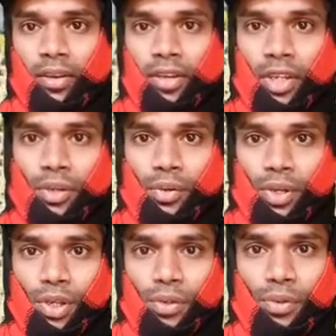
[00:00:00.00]
Ryu
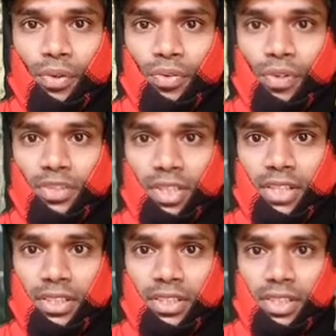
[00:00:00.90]
Ryu for
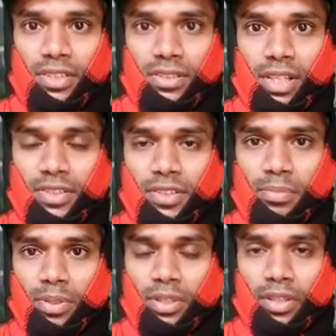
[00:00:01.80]
suggesting such
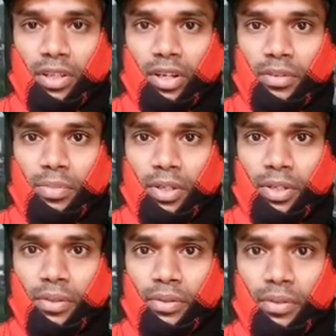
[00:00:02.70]
a big great
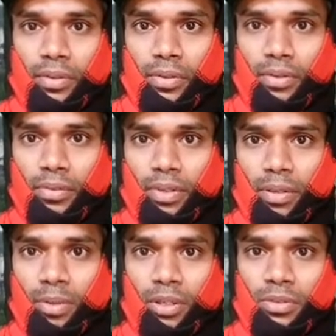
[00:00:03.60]
video
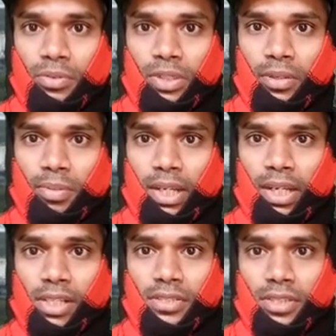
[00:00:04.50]
about Kota
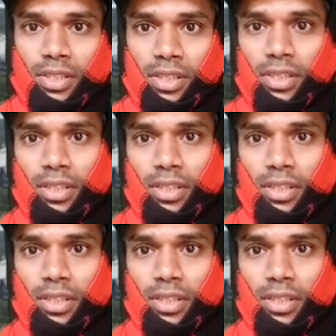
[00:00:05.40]
Bekasi.